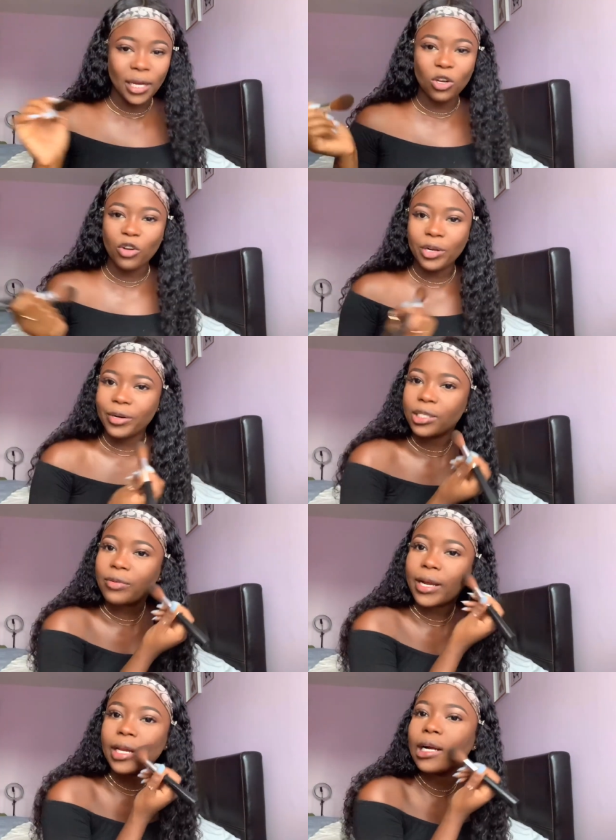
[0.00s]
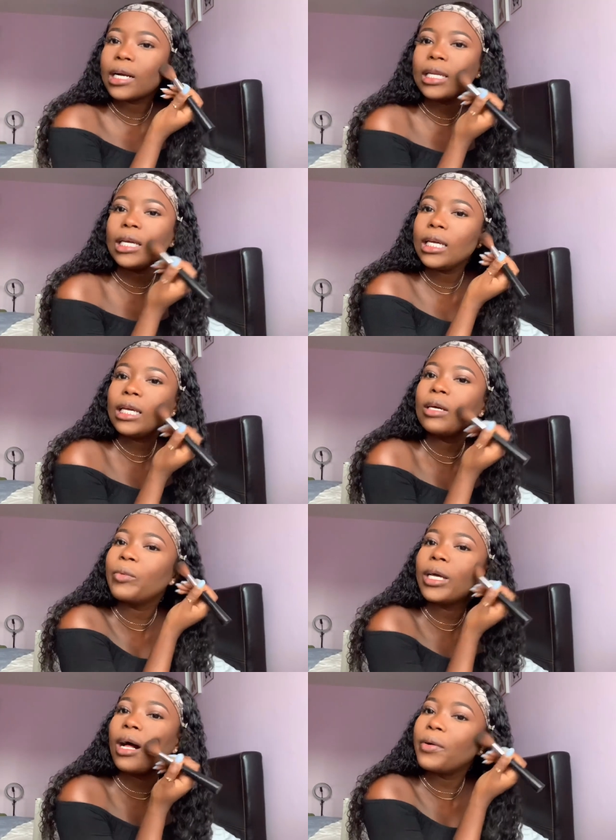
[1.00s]
no regrets right here, honey,
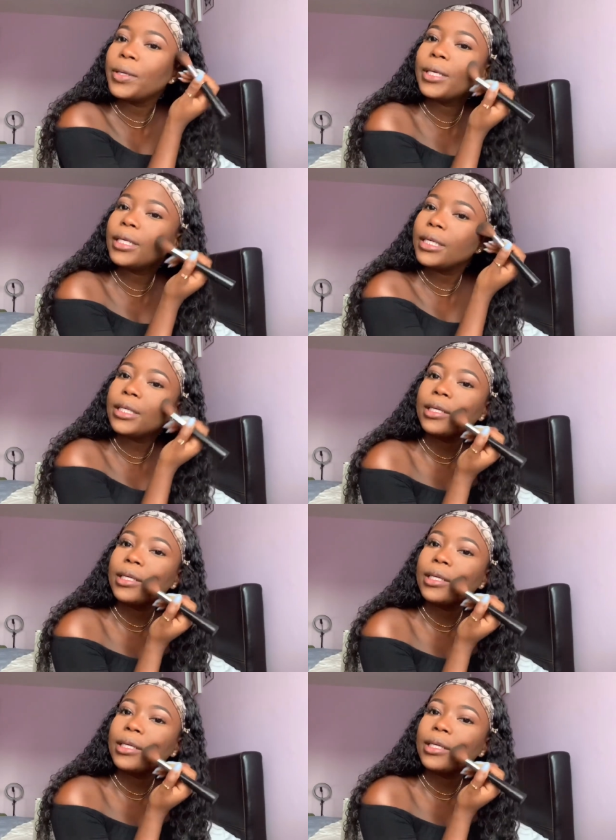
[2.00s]
we all good.